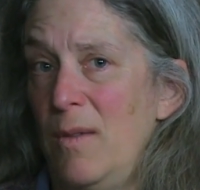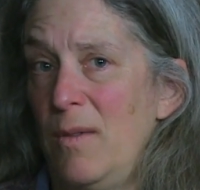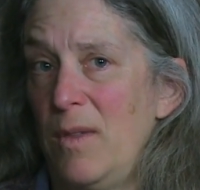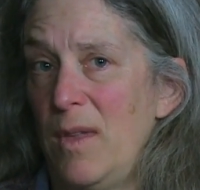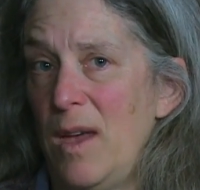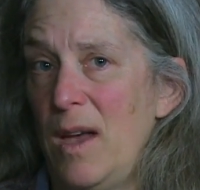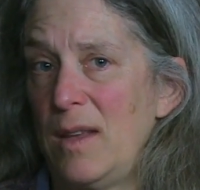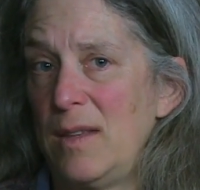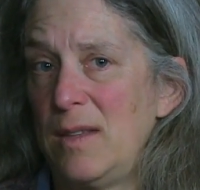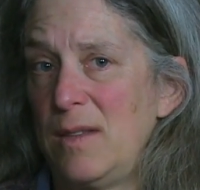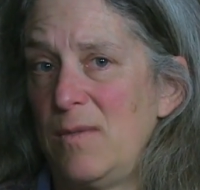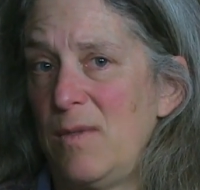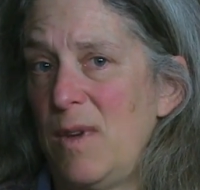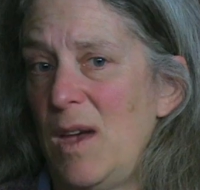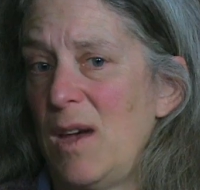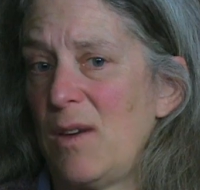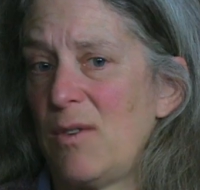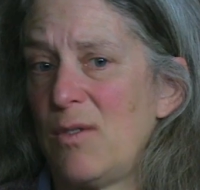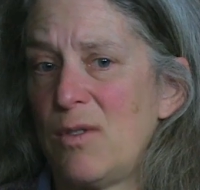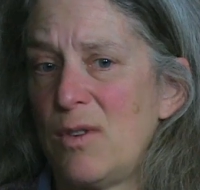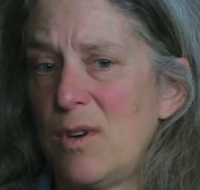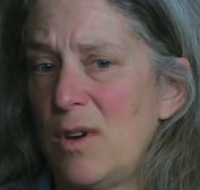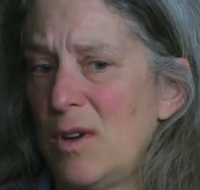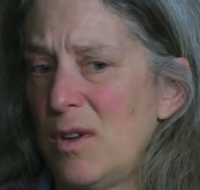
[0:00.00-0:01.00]
lots of
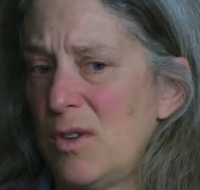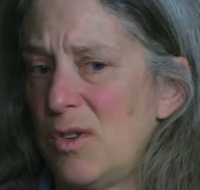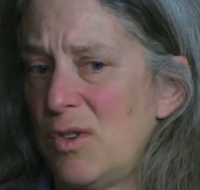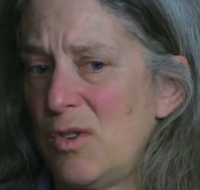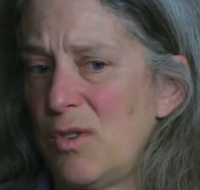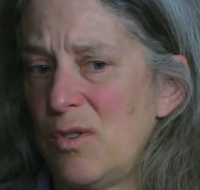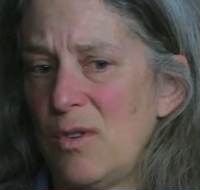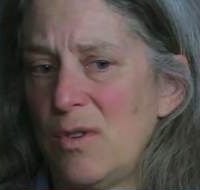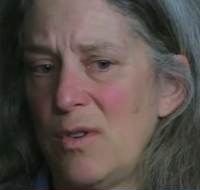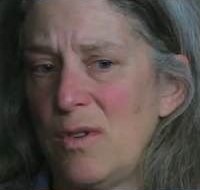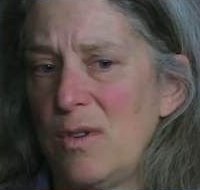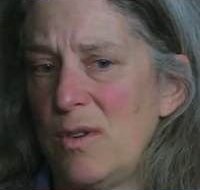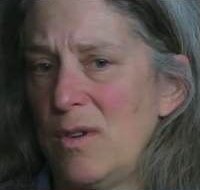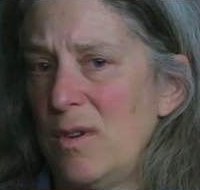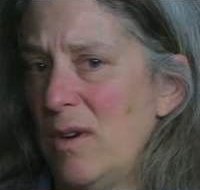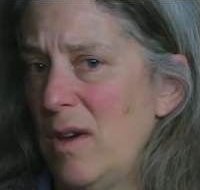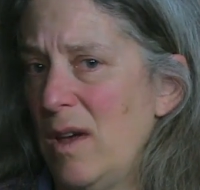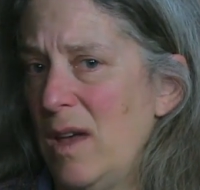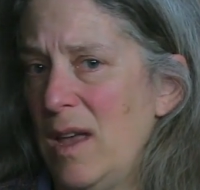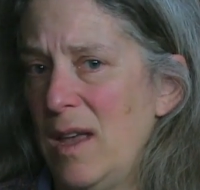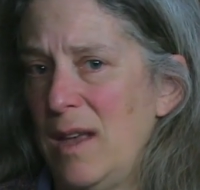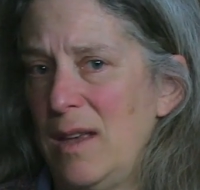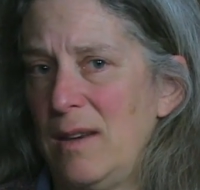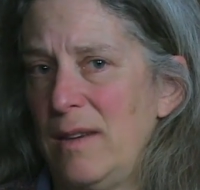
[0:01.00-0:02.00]
agriculture,
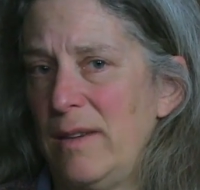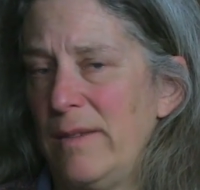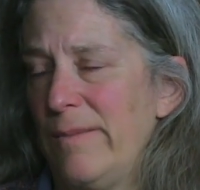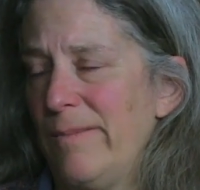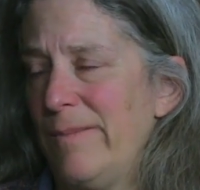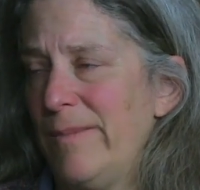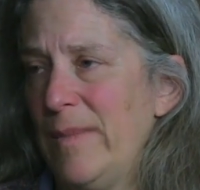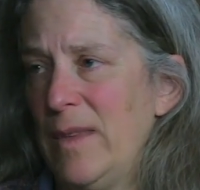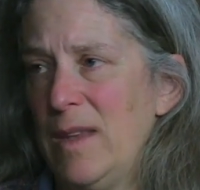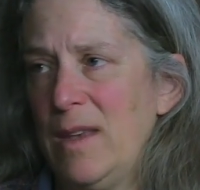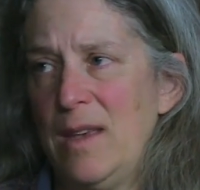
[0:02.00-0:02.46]
and